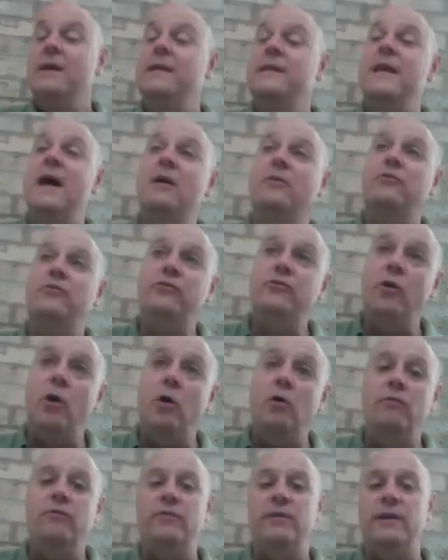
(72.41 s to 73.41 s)
Now
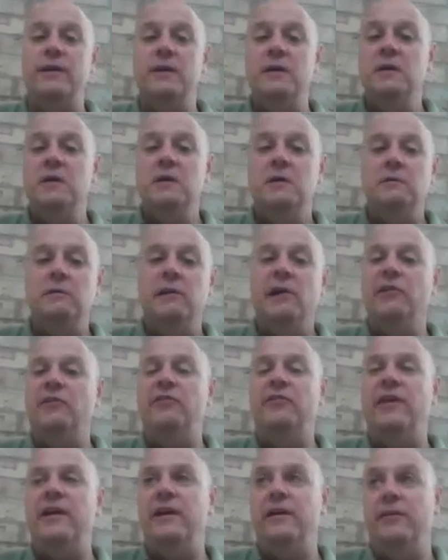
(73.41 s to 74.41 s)
solving, let's
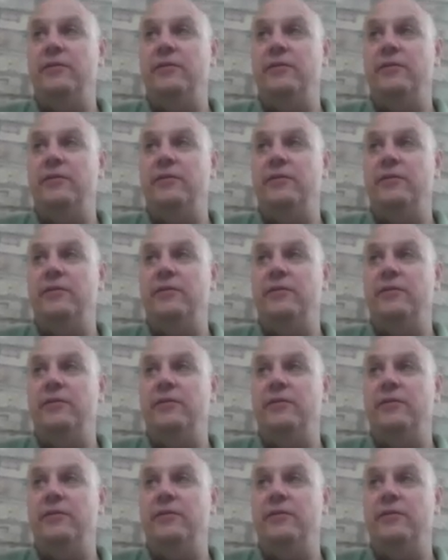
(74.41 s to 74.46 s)
say,